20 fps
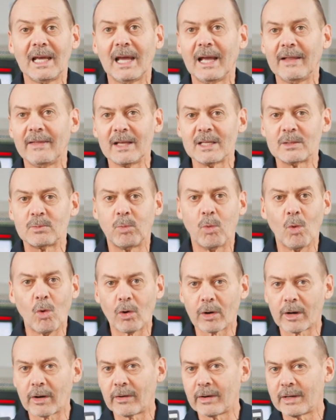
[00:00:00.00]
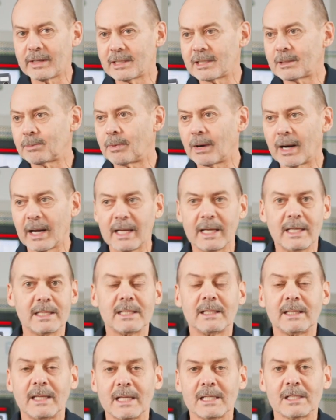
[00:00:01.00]
and there's water and
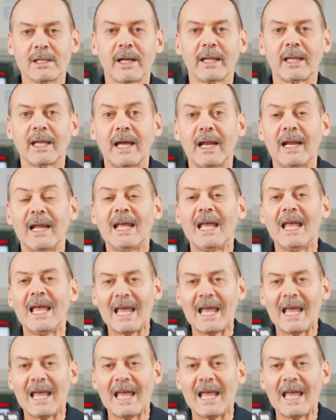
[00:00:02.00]
sprays and things like that.